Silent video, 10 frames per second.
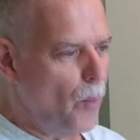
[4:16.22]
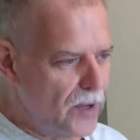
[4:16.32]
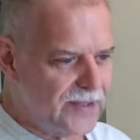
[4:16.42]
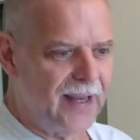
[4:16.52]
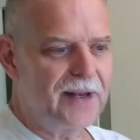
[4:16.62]

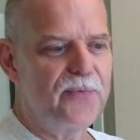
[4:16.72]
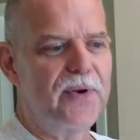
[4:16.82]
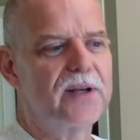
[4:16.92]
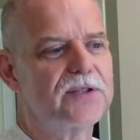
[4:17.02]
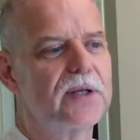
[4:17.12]
We sanded,
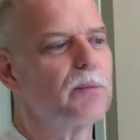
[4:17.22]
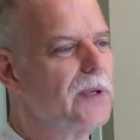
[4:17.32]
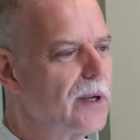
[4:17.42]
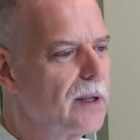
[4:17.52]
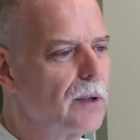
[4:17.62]
finished it. We
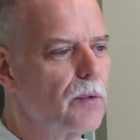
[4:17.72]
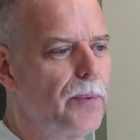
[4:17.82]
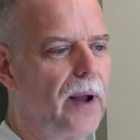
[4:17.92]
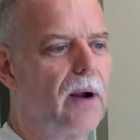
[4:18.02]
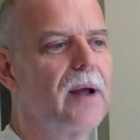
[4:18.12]
did a little
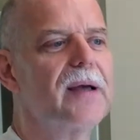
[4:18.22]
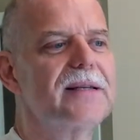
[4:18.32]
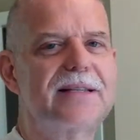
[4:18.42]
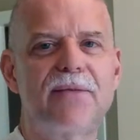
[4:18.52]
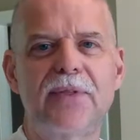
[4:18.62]
repair,
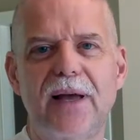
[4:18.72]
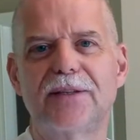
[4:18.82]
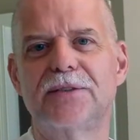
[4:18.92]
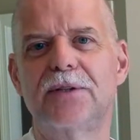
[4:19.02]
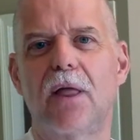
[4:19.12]

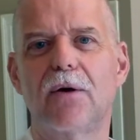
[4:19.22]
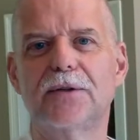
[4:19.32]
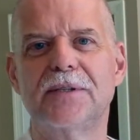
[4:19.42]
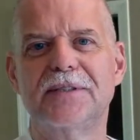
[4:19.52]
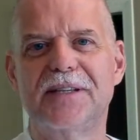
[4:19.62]
$7,000
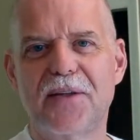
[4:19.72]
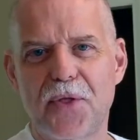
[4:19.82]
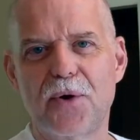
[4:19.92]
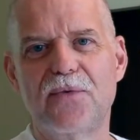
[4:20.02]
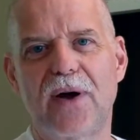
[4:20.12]
instead of
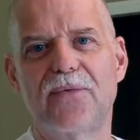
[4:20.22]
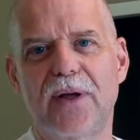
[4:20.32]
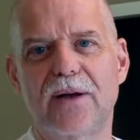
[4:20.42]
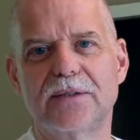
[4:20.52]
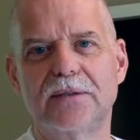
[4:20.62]

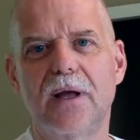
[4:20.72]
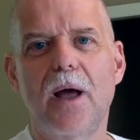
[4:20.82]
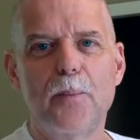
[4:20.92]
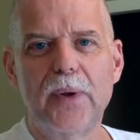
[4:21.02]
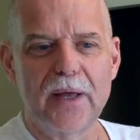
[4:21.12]
$35,000,
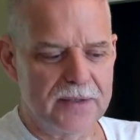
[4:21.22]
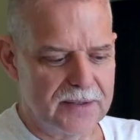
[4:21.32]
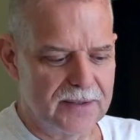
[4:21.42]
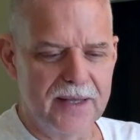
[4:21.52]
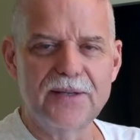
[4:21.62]

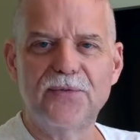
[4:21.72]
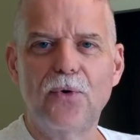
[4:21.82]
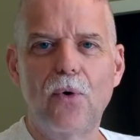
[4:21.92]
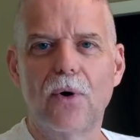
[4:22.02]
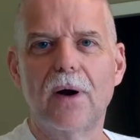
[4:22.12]
because this
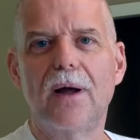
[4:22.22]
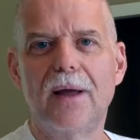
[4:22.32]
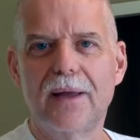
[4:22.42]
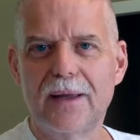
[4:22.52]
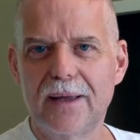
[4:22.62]
floor
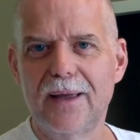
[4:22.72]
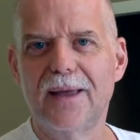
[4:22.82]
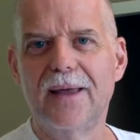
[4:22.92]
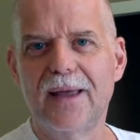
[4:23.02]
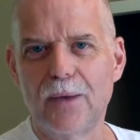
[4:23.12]

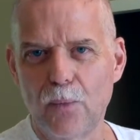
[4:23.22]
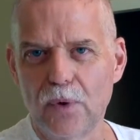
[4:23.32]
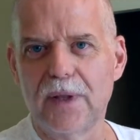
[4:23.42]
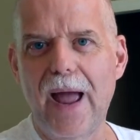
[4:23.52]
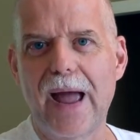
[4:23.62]

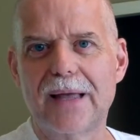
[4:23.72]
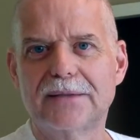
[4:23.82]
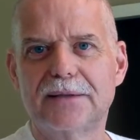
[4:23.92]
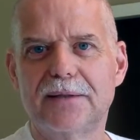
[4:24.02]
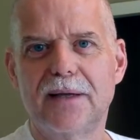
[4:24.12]
will last.
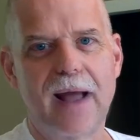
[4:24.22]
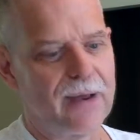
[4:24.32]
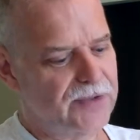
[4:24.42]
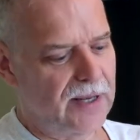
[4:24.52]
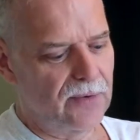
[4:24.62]

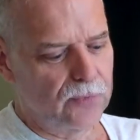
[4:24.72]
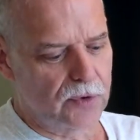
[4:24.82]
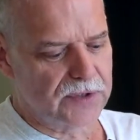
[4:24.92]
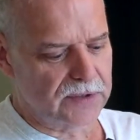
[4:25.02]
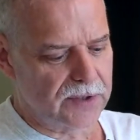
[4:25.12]
I've sanded
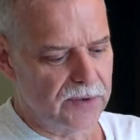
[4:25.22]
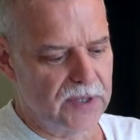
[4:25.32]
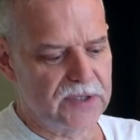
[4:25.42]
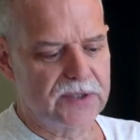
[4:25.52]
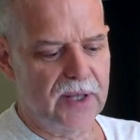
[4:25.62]
floors
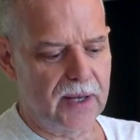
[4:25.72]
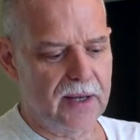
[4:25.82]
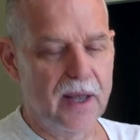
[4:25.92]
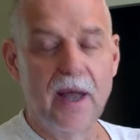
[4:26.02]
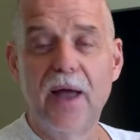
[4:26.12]
this thick
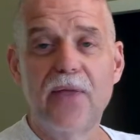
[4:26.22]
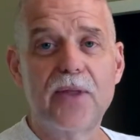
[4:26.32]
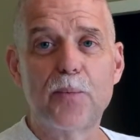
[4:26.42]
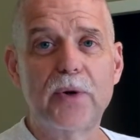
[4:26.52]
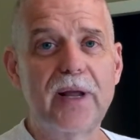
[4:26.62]

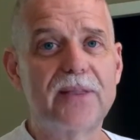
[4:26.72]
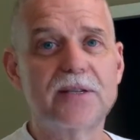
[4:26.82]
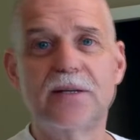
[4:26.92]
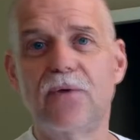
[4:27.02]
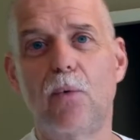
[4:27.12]
that predate the
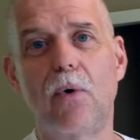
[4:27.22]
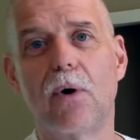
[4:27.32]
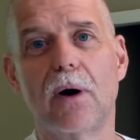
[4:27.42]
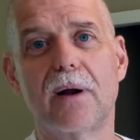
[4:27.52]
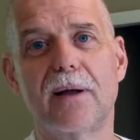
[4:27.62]
Civil War.